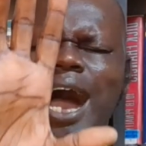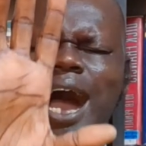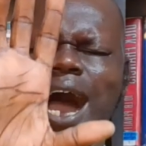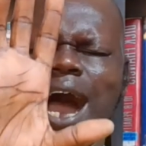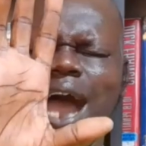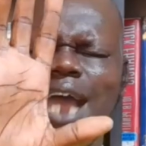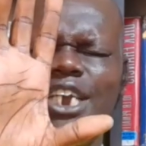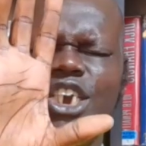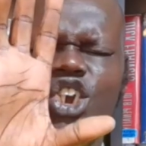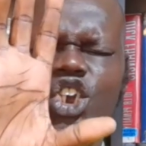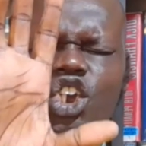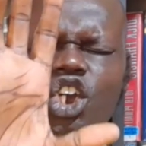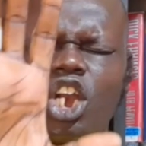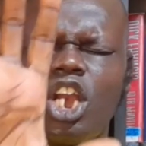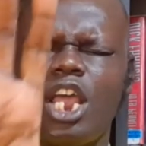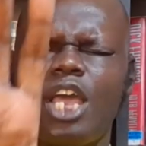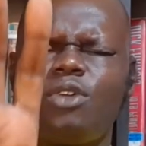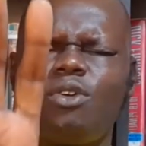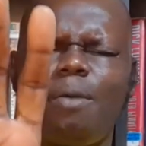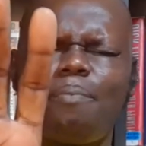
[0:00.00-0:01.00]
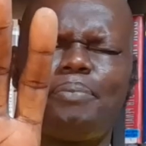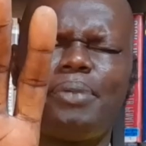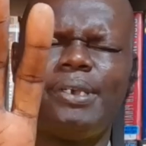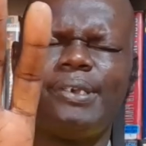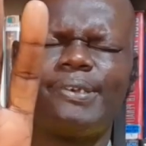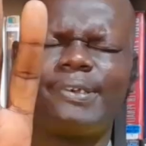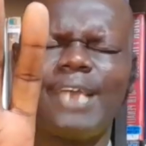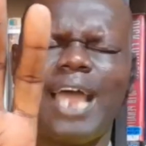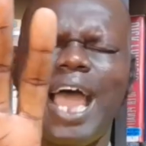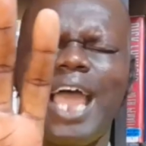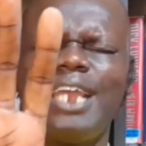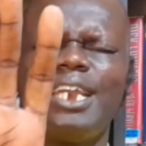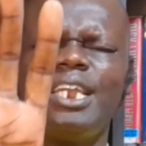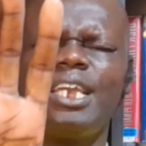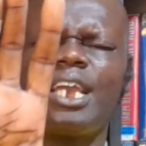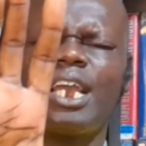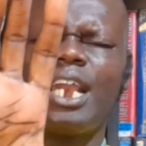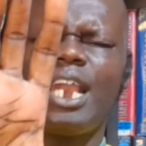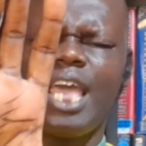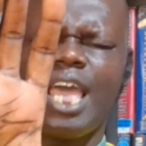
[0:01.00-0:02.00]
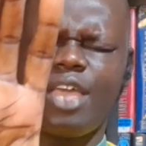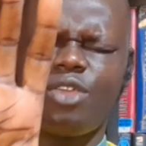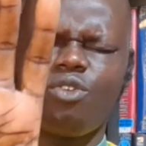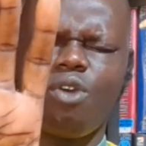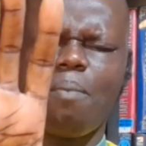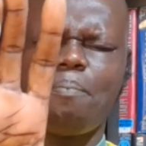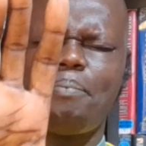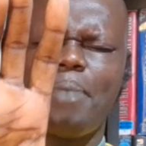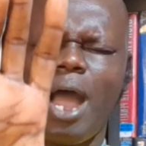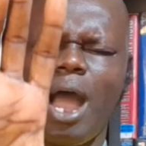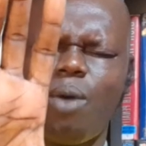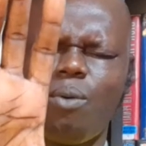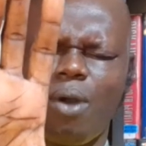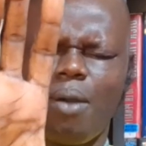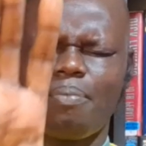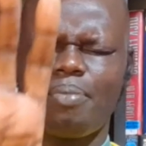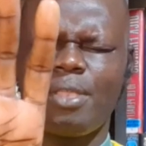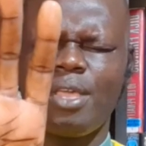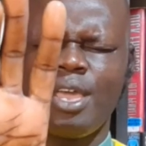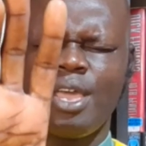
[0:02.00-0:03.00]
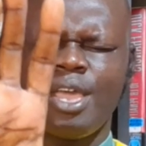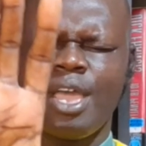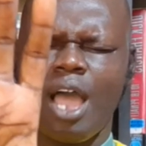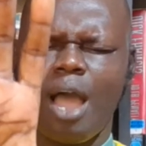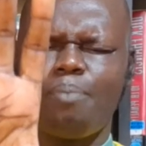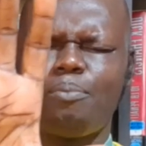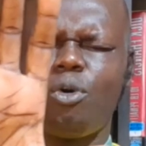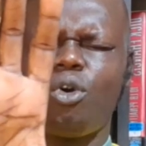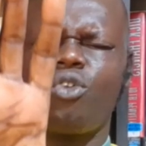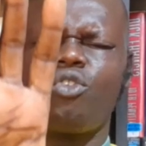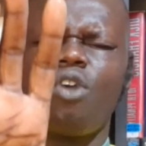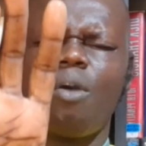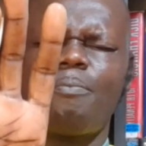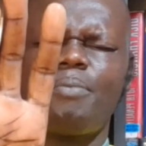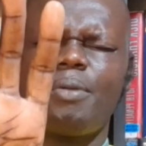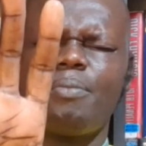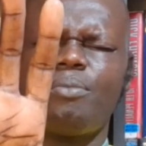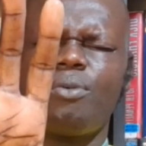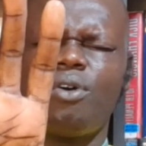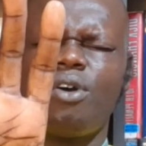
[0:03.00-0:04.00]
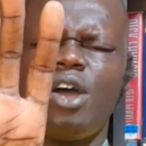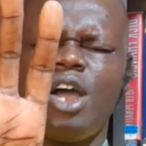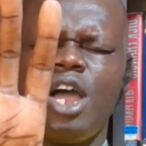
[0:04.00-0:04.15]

I declare your peace. I declare your power upon your people.